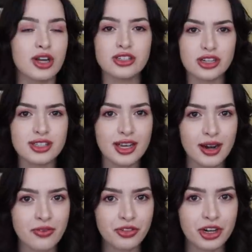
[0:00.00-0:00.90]
So I started
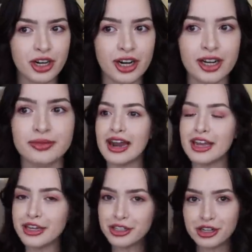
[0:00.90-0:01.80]
sticking up for her and
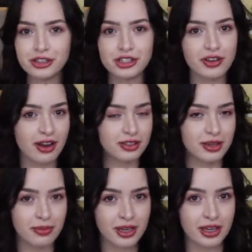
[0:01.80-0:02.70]
he turns around
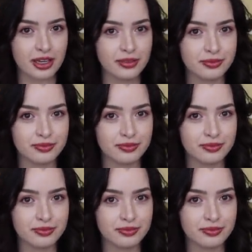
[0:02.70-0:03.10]
to me.